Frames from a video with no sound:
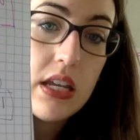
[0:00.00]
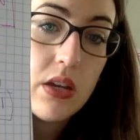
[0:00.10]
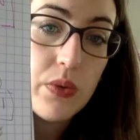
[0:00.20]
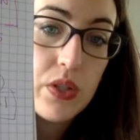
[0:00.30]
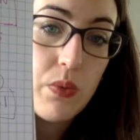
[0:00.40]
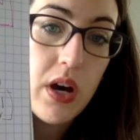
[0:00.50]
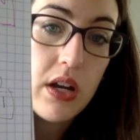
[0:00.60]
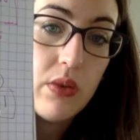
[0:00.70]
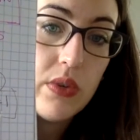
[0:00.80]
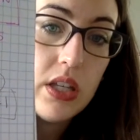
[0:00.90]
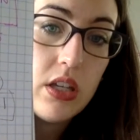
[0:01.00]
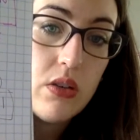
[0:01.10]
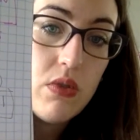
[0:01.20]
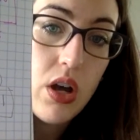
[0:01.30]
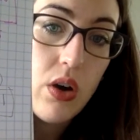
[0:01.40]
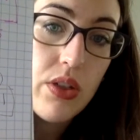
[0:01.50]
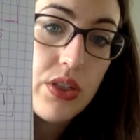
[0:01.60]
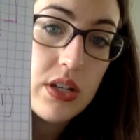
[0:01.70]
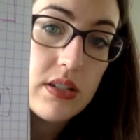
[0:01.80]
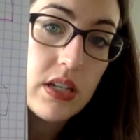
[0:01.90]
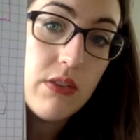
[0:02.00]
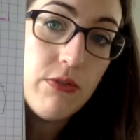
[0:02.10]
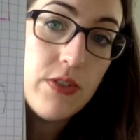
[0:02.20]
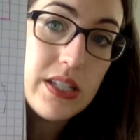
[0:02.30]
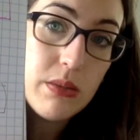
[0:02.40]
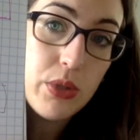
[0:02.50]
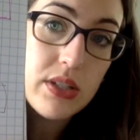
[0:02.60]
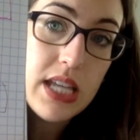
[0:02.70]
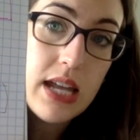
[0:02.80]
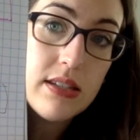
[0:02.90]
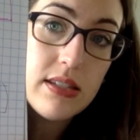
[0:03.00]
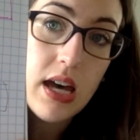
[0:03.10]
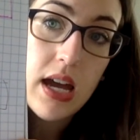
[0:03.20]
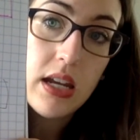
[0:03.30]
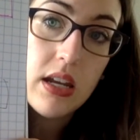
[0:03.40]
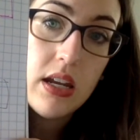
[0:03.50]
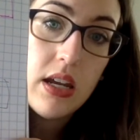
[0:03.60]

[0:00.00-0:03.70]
equals 1. And really you know that there's an invisible 10 sign